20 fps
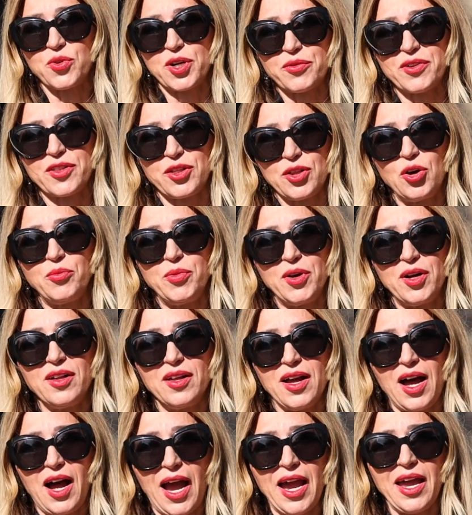work with
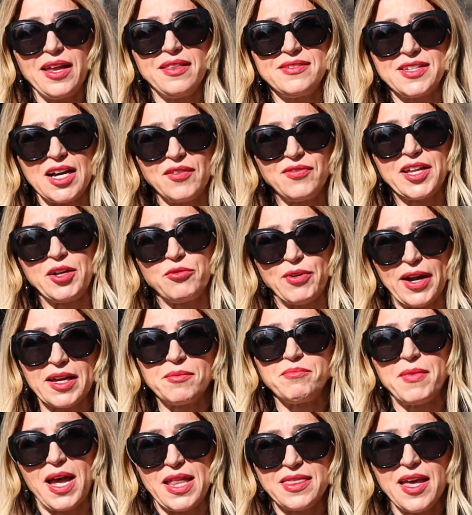Global, I definitely
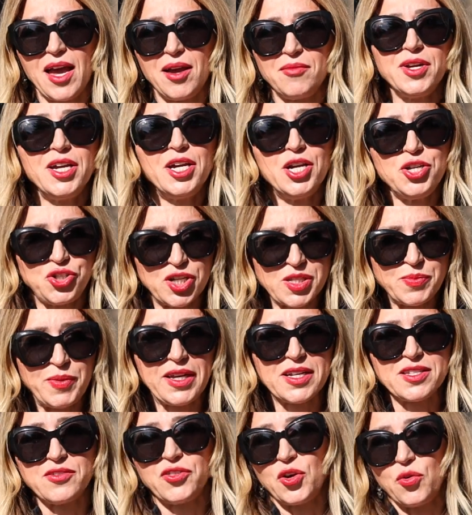recommend them just
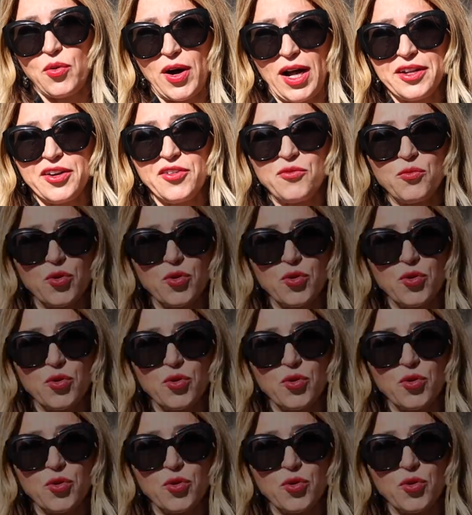because of the quality